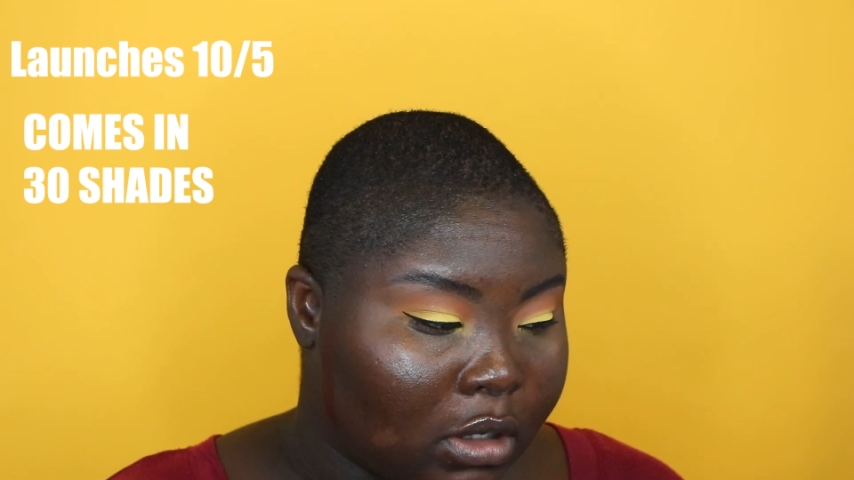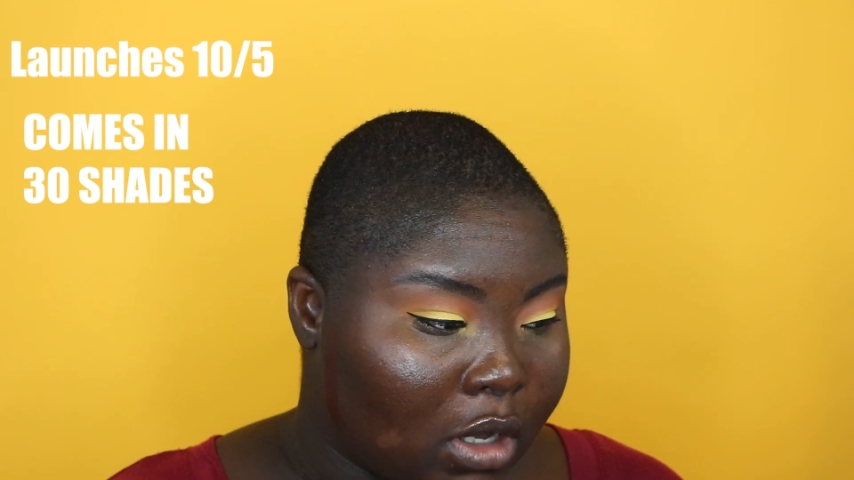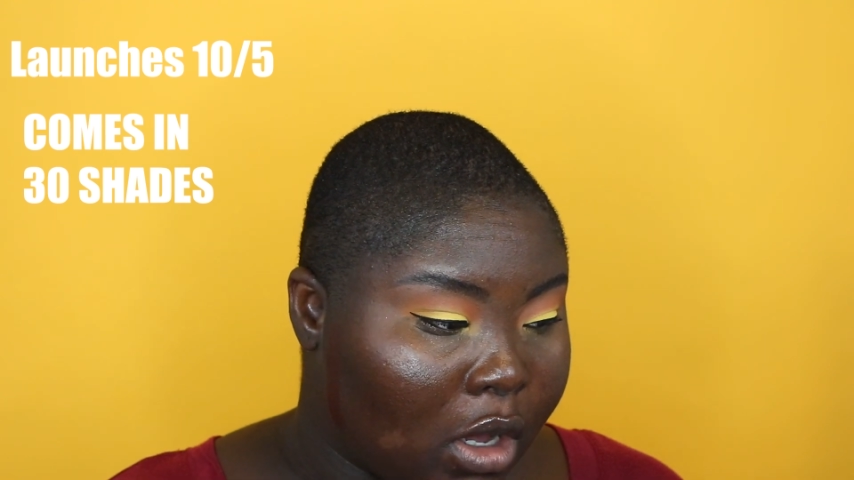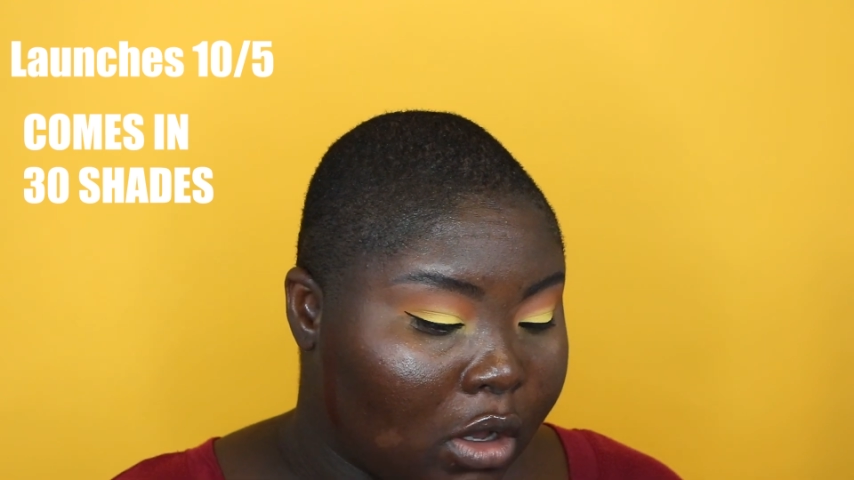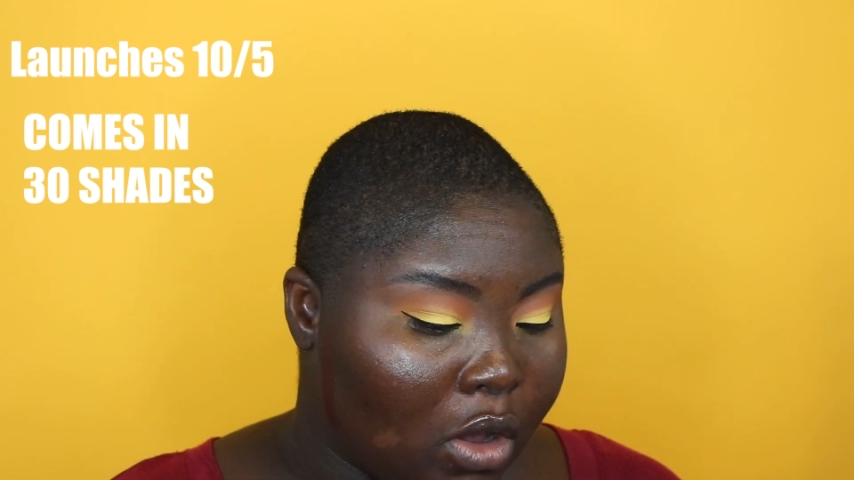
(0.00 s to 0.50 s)

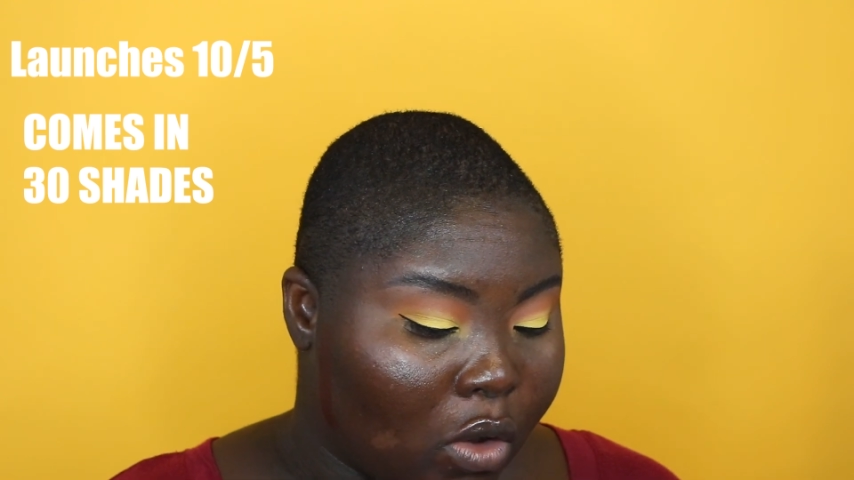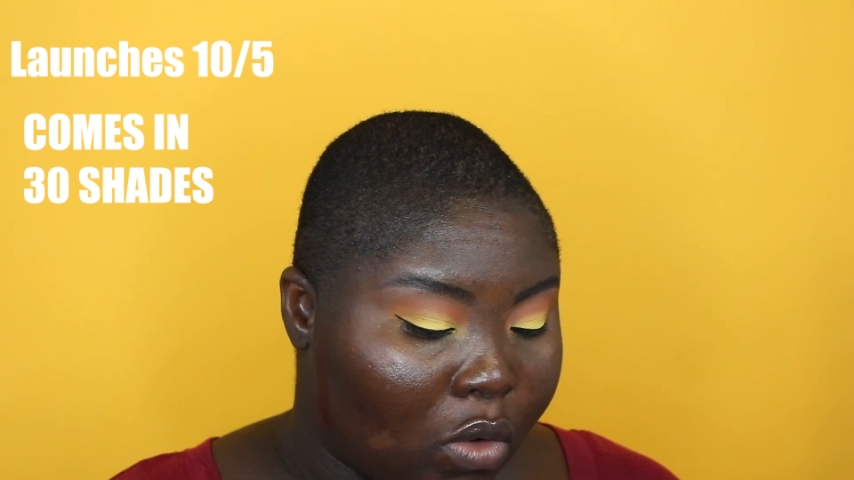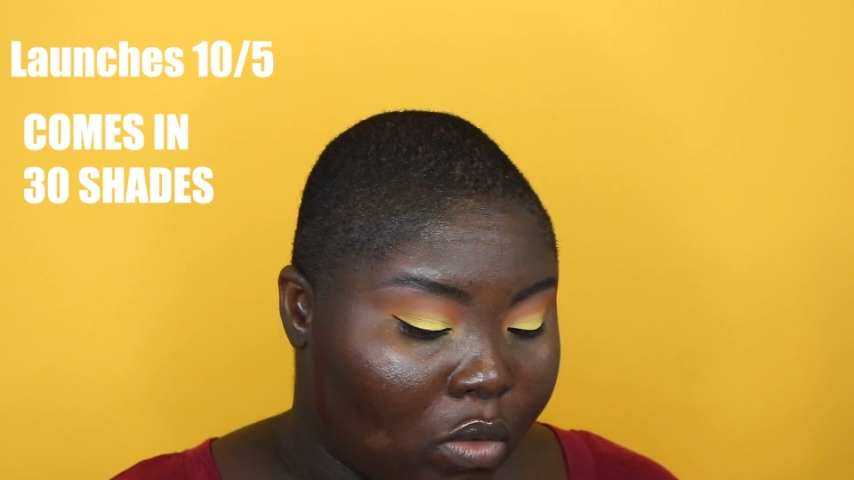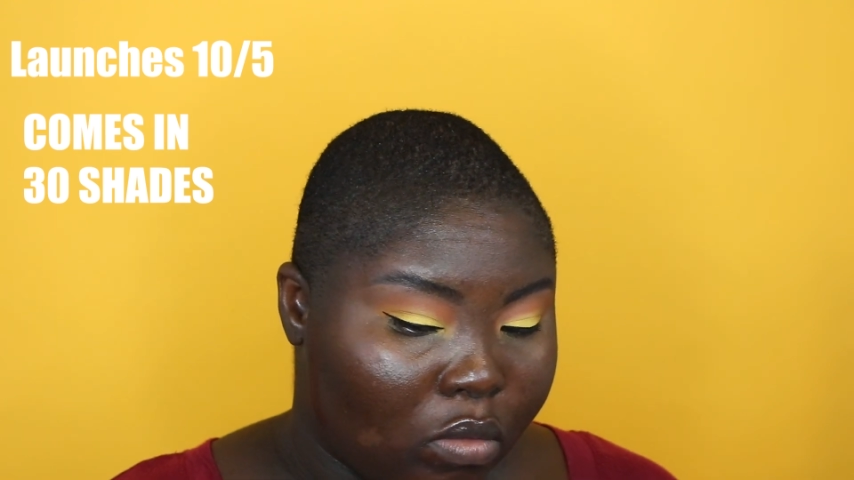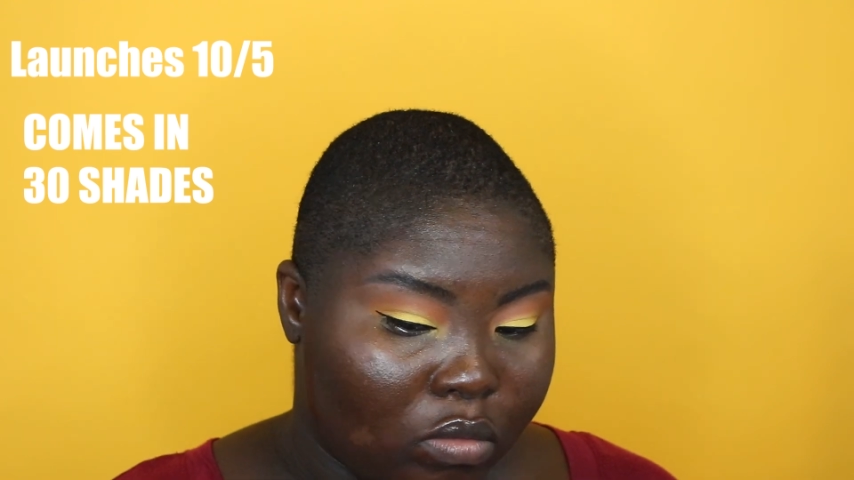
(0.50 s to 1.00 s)
Congo.